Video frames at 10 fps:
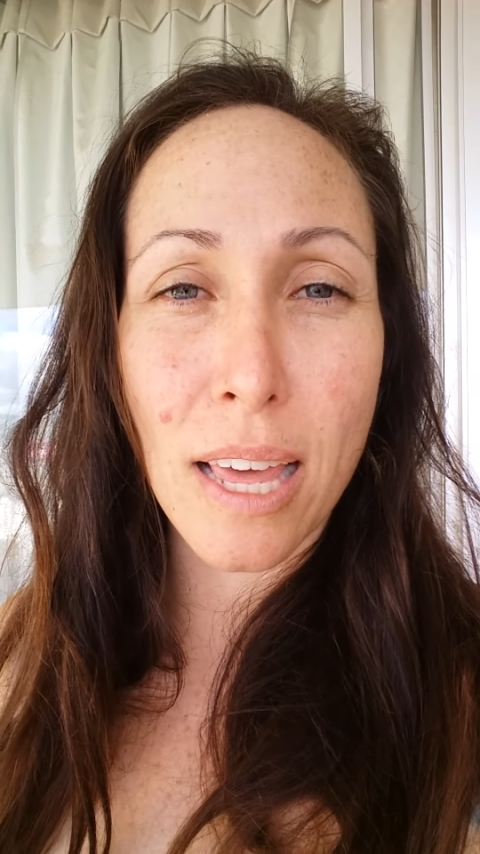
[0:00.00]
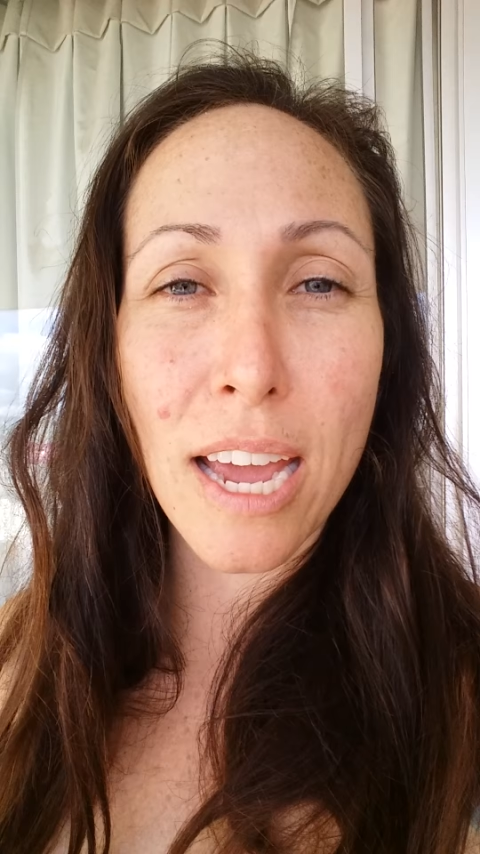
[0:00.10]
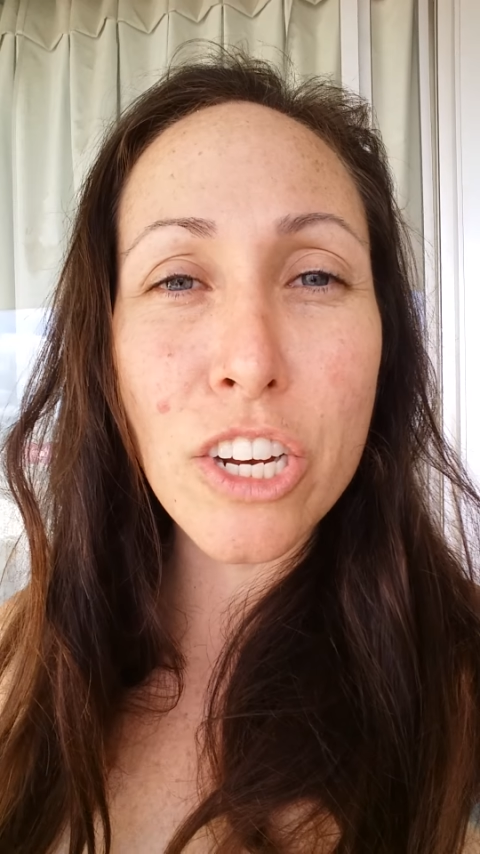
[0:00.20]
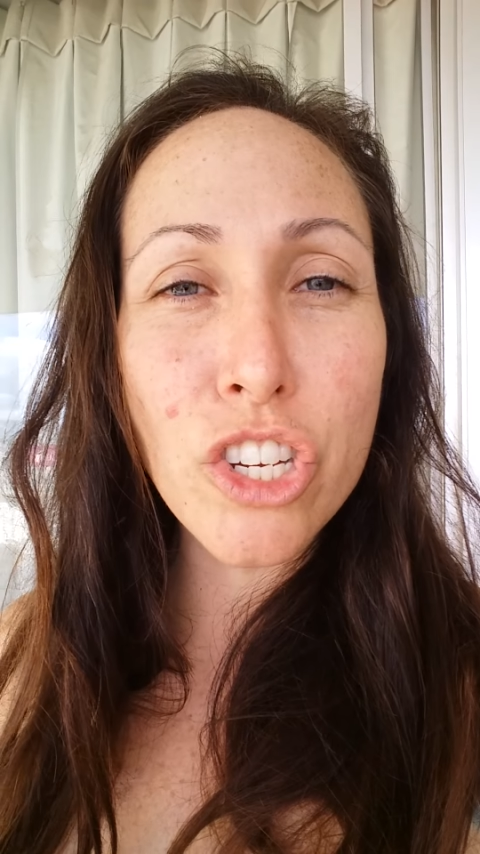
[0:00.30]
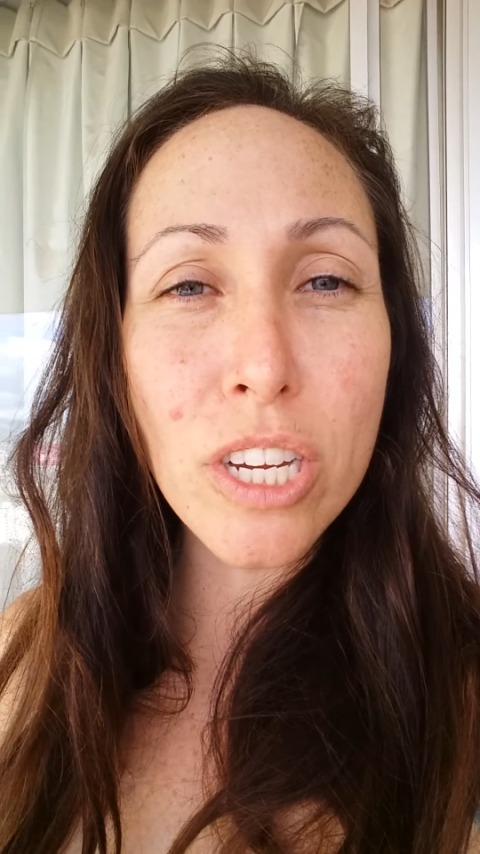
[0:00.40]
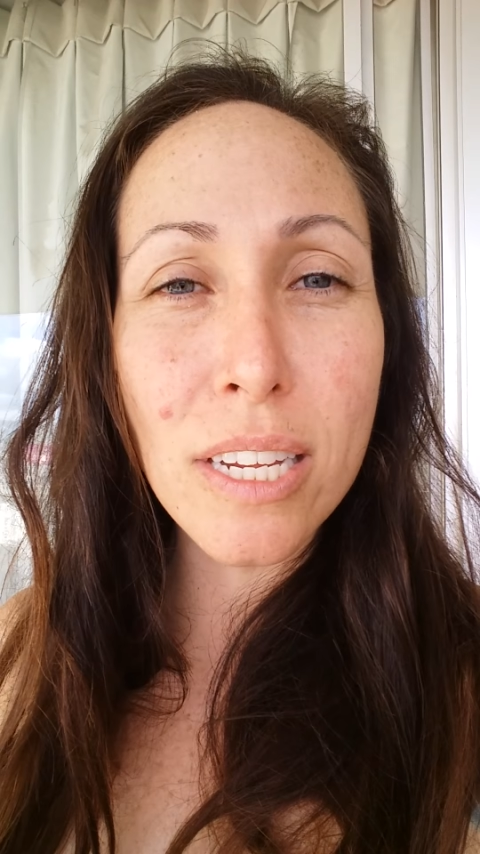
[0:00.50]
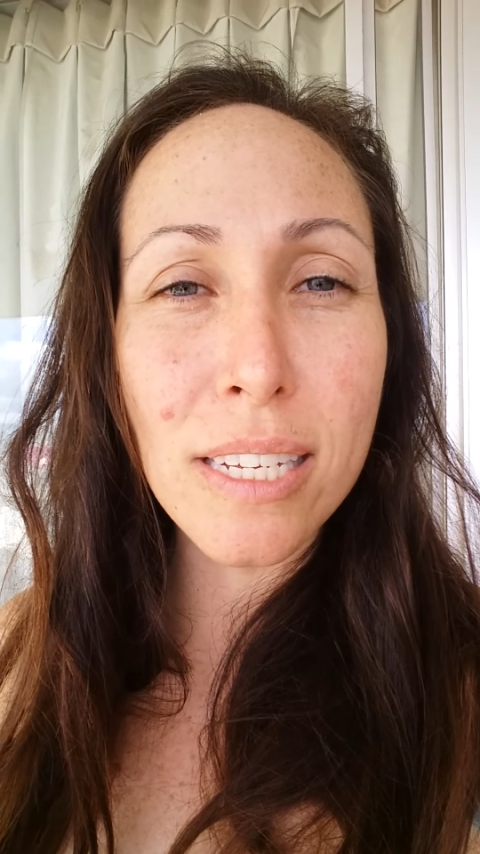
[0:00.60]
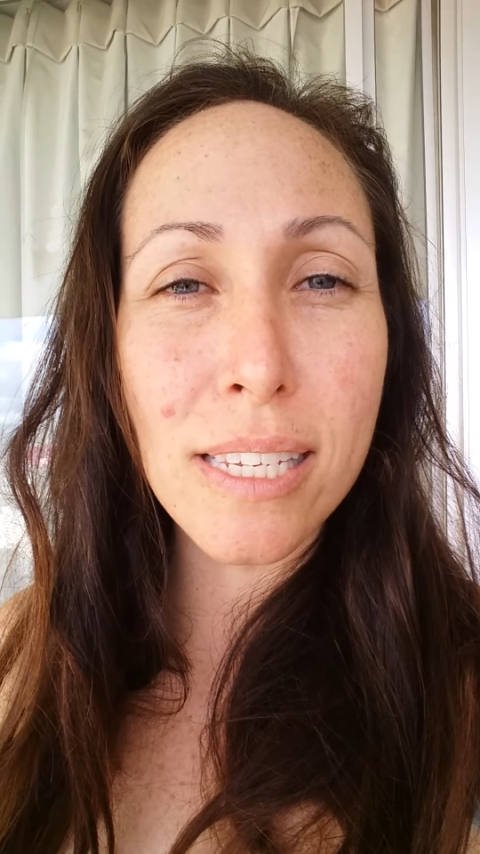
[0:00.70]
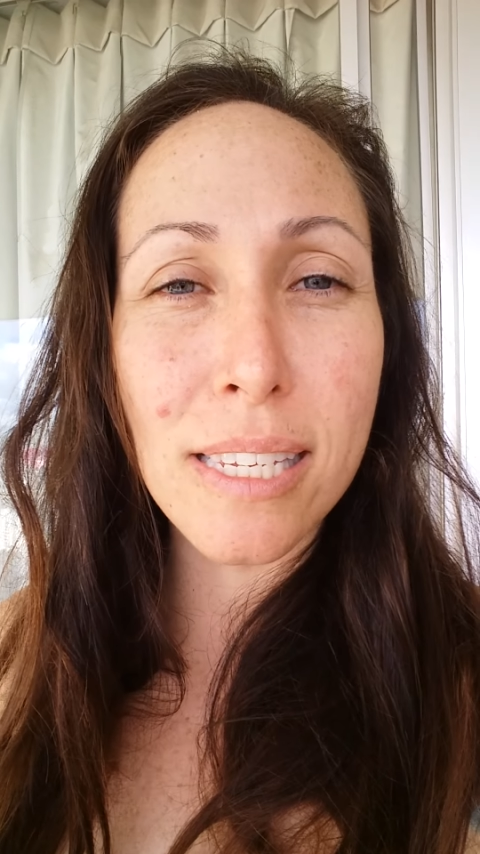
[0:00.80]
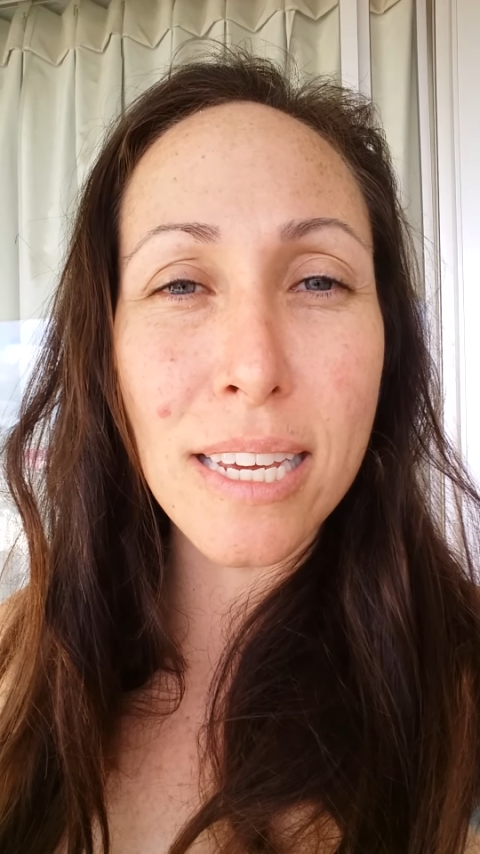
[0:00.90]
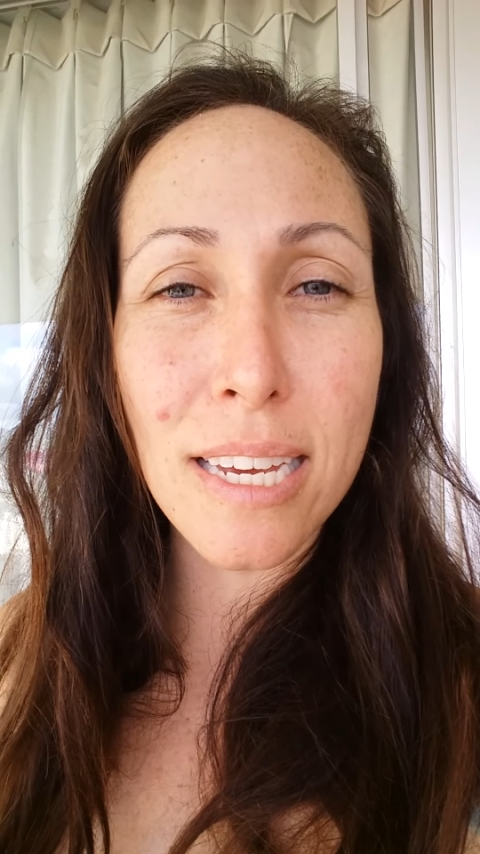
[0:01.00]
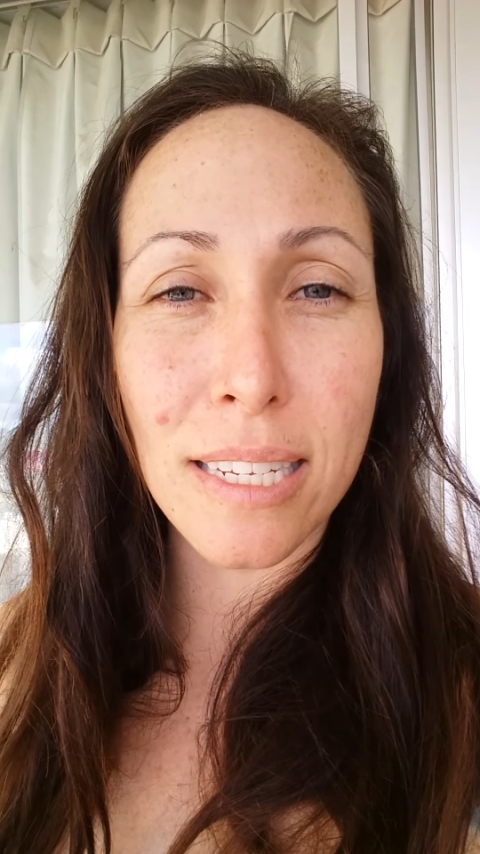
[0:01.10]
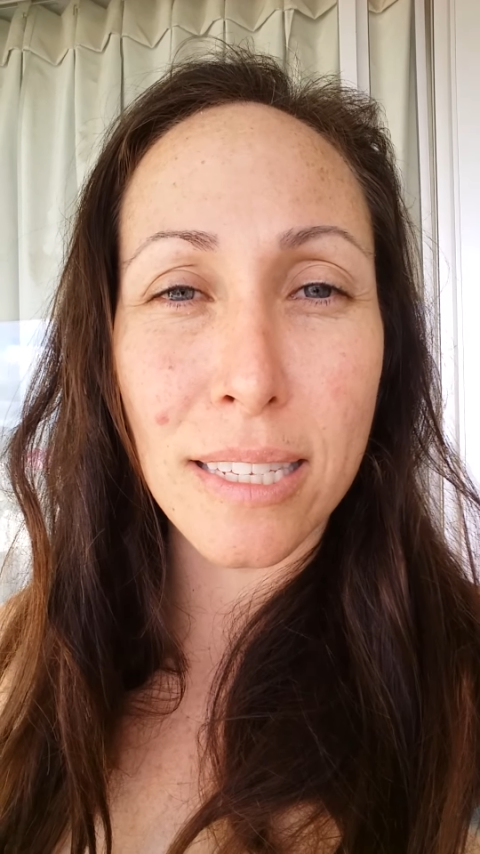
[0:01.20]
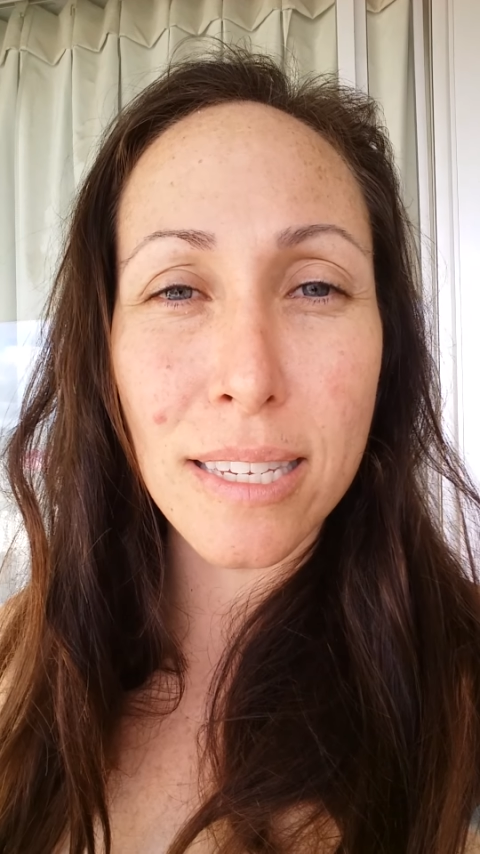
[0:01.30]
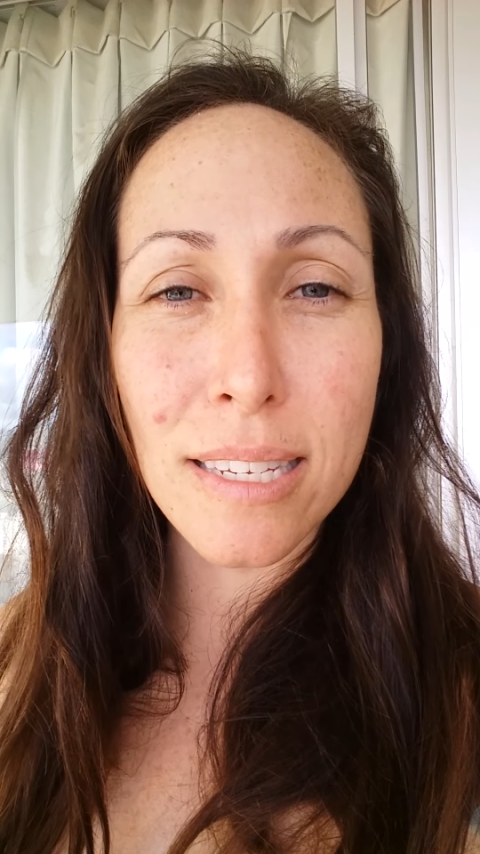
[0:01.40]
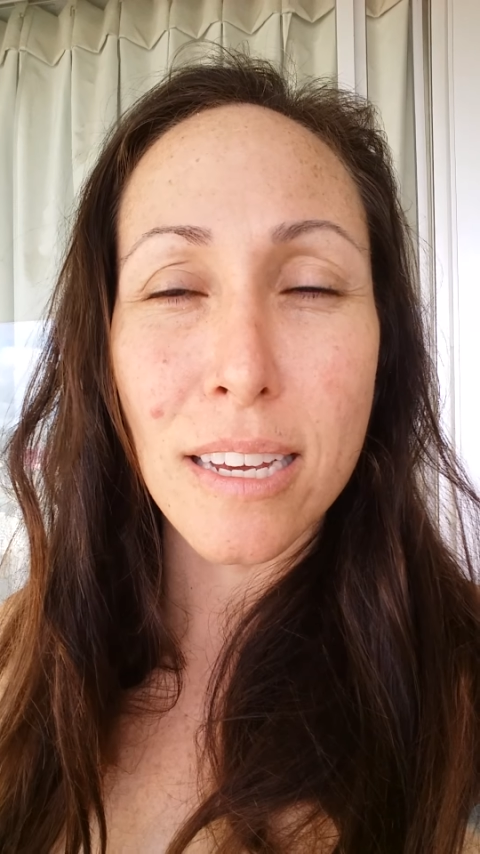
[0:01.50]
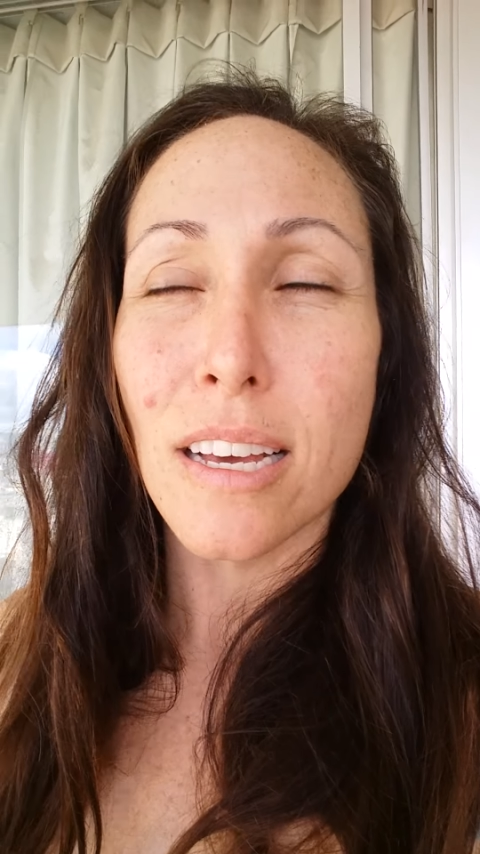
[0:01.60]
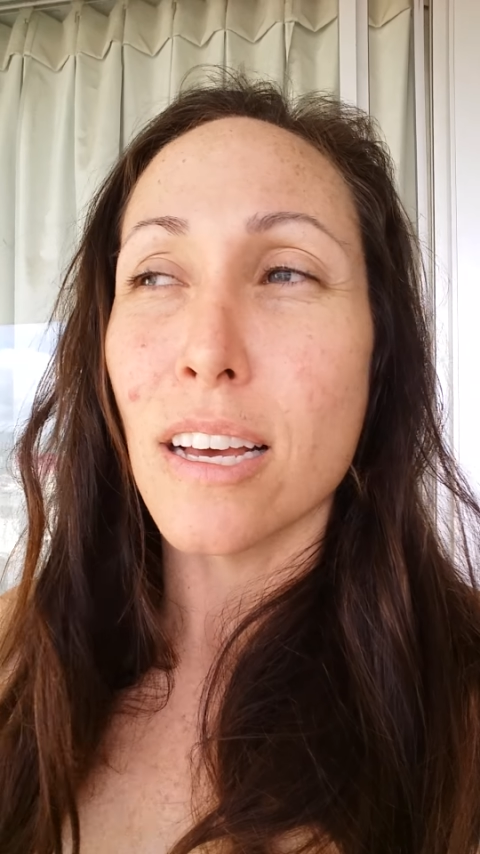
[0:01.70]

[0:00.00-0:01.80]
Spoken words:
The ancient Essenes